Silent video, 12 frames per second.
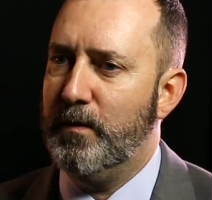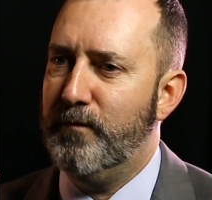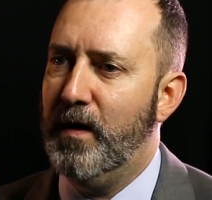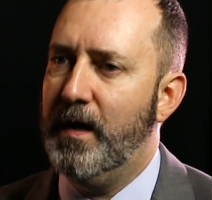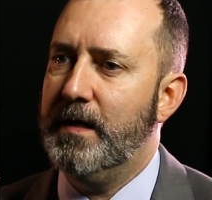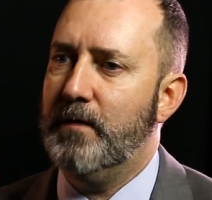we
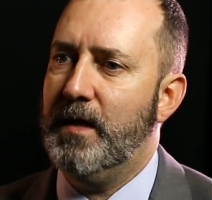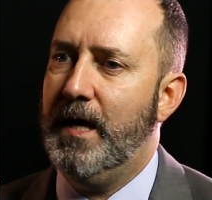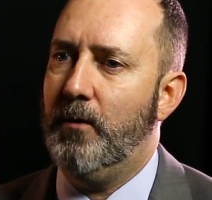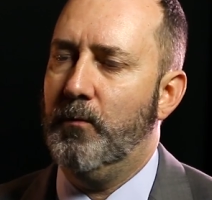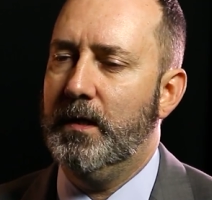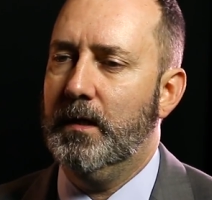find
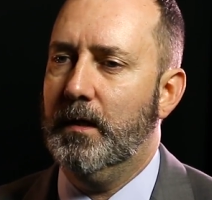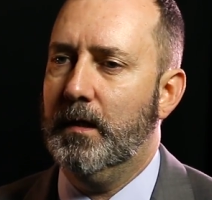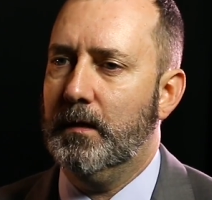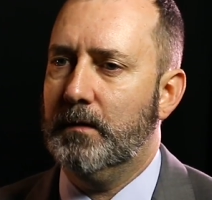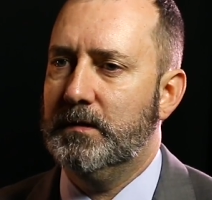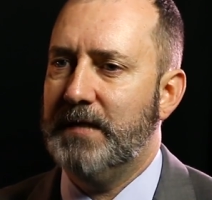that we
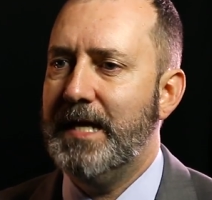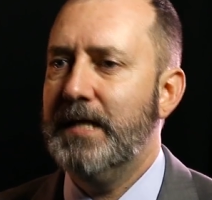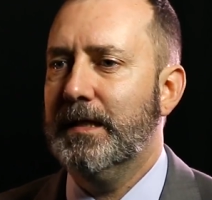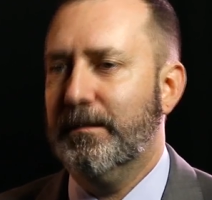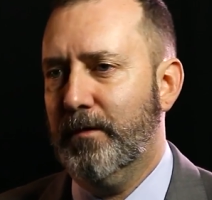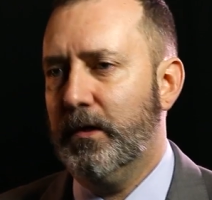are
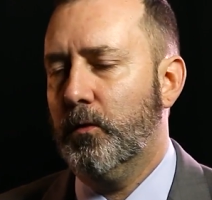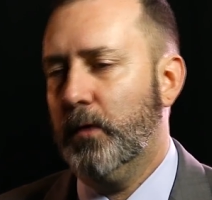tending very